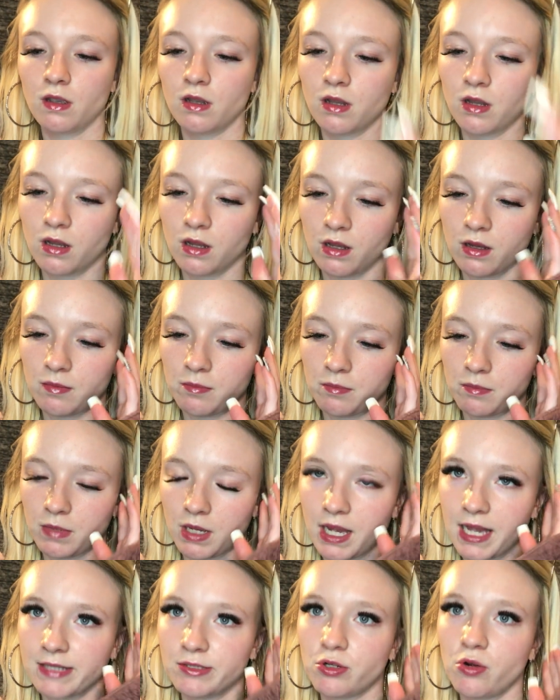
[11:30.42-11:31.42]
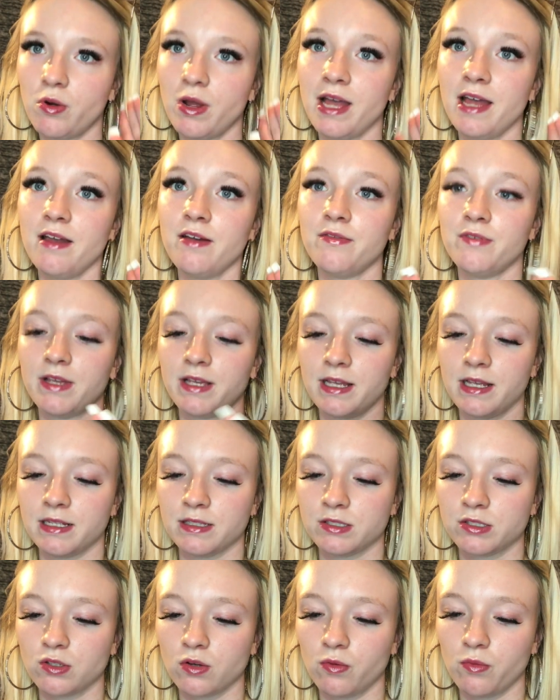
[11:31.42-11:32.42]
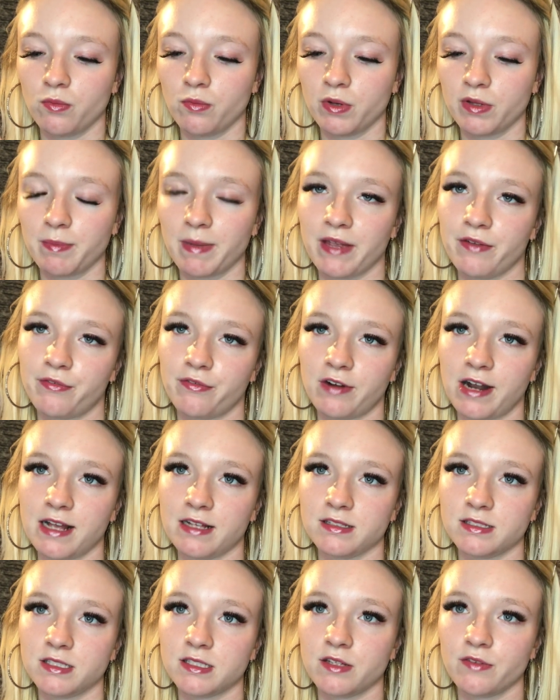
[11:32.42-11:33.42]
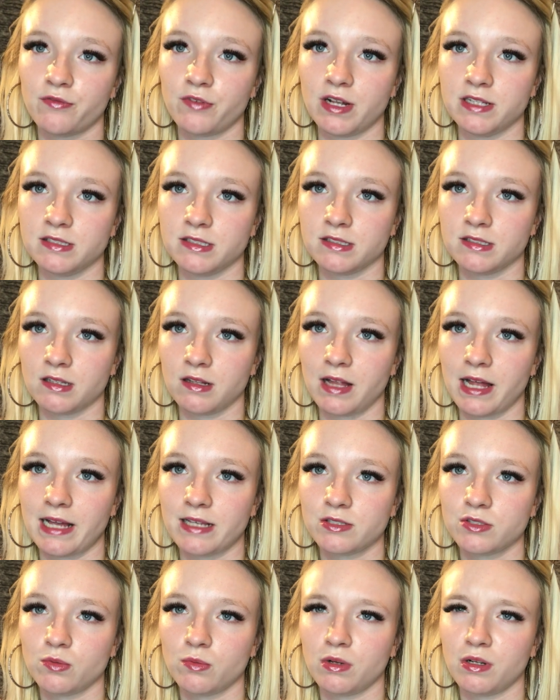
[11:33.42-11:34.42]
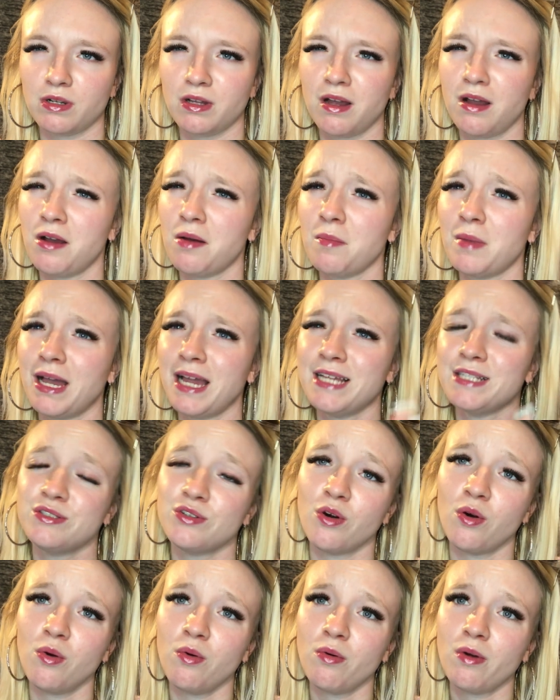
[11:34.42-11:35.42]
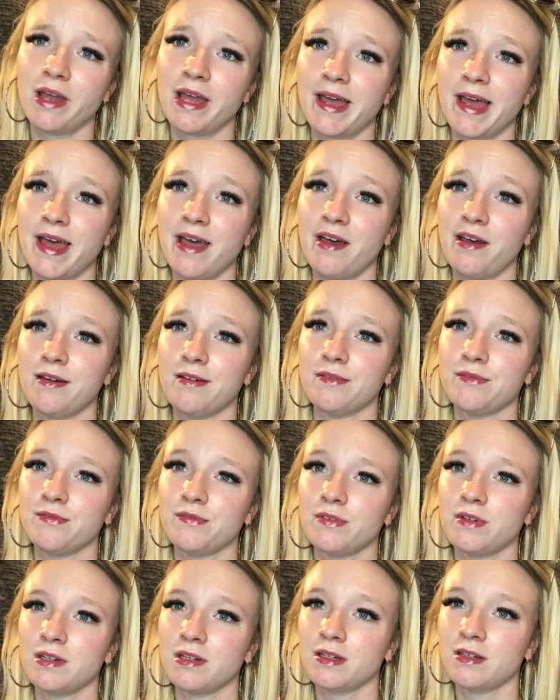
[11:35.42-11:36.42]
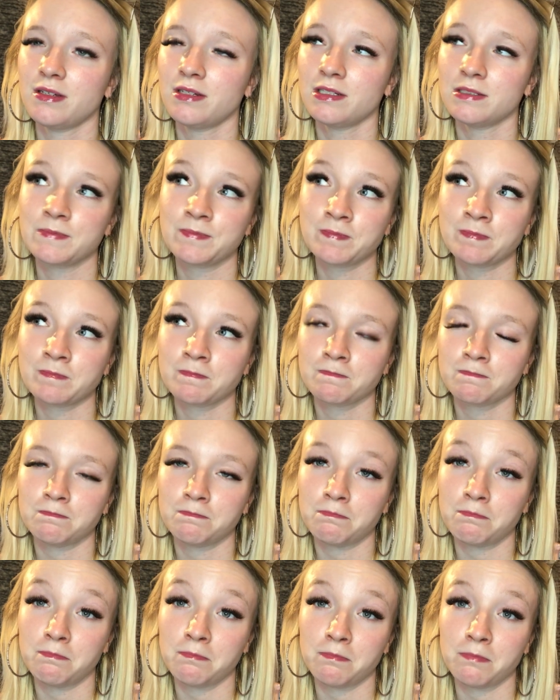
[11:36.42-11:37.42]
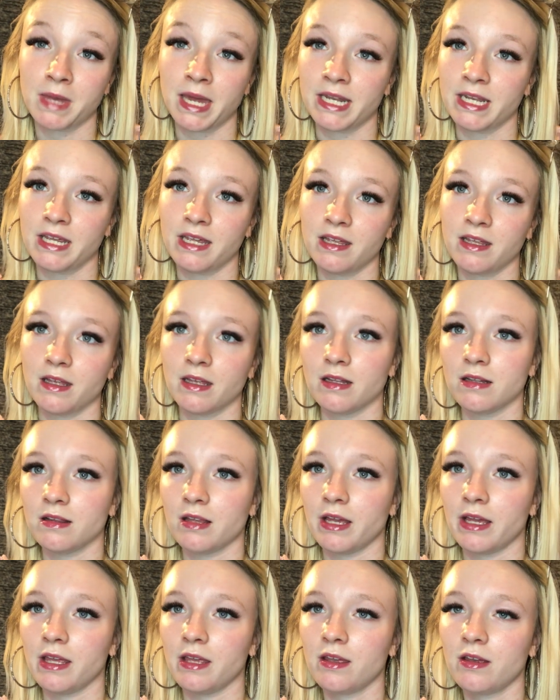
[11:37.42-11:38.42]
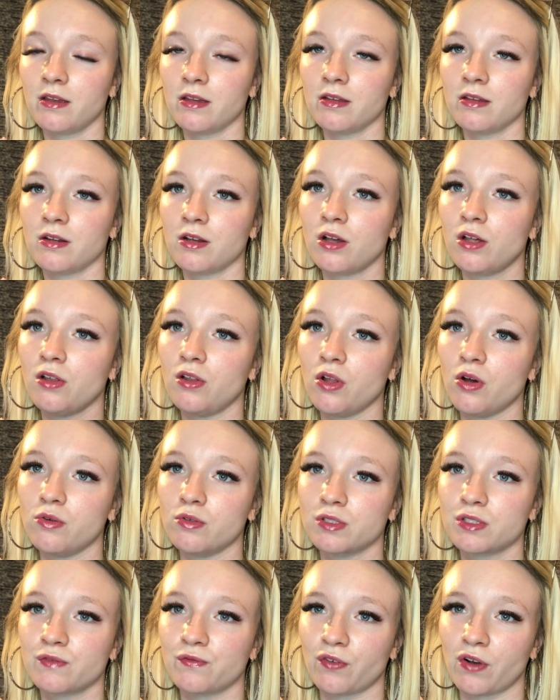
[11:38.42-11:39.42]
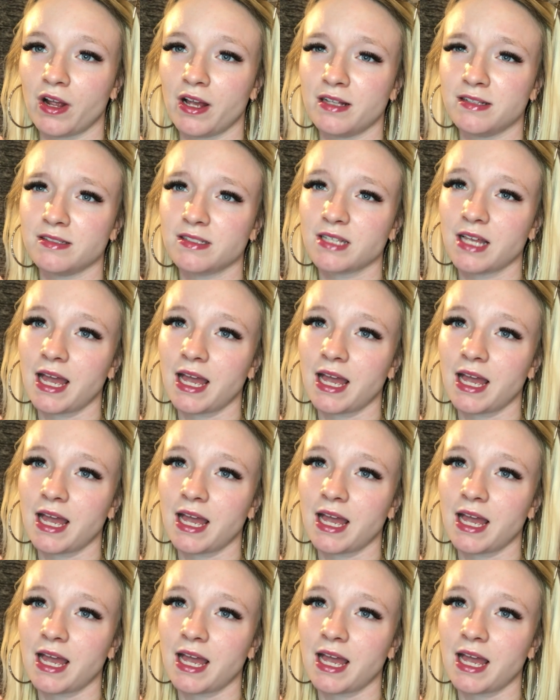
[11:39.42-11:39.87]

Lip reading: I don't have, and so with my friends, the friends is the last one. I don't have many, like, close friends.